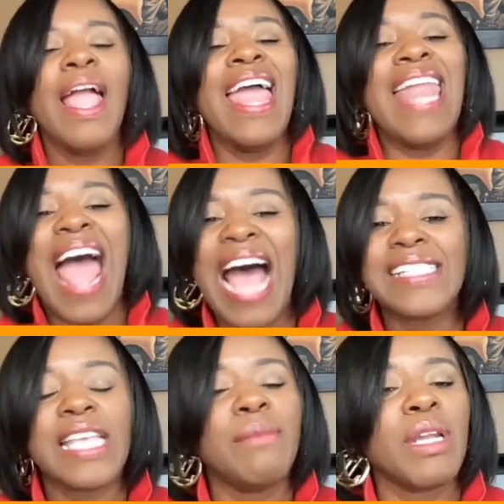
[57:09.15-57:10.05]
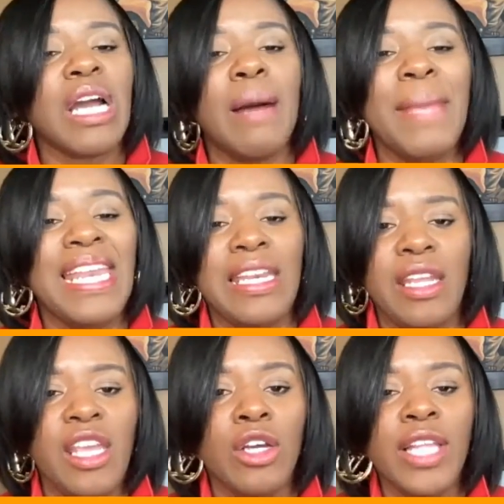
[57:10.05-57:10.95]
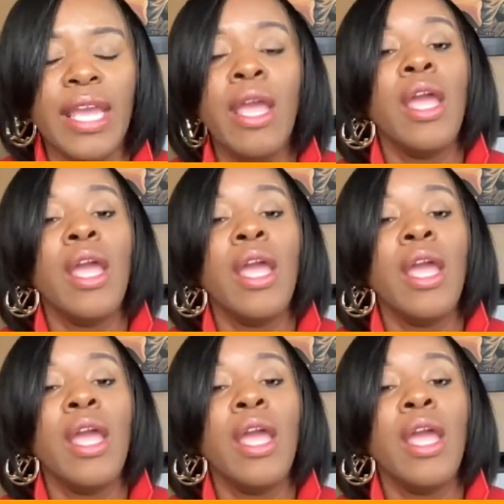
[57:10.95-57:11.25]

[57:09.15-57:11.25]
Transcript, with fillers: and ask Him to come in and heal it,